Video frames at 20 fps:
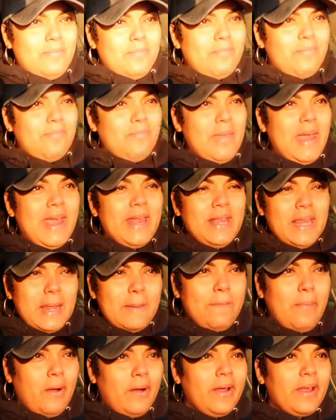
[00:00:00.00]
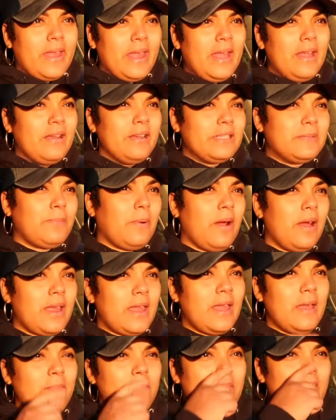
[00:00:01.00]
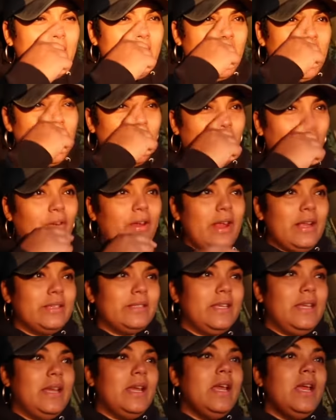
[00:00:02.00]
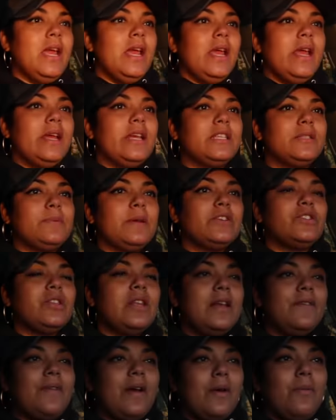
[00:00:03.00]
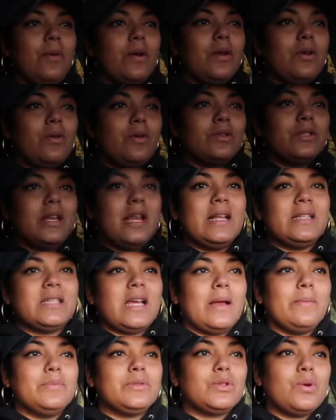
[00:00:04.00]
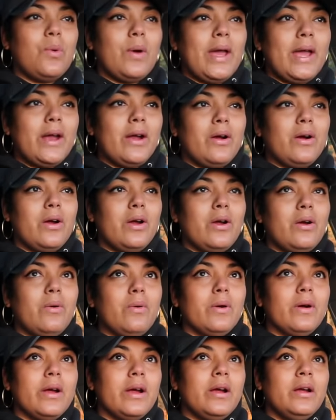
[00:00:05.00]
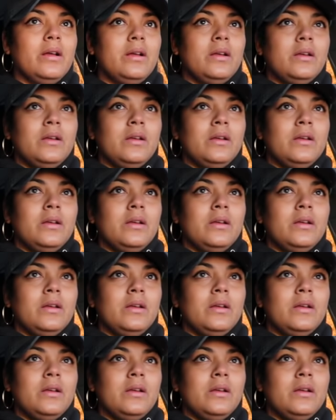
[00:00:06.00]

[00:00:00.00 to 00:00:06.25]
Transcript: mainly parking, because parking be like crazy, especially if I want to go to like Times Square or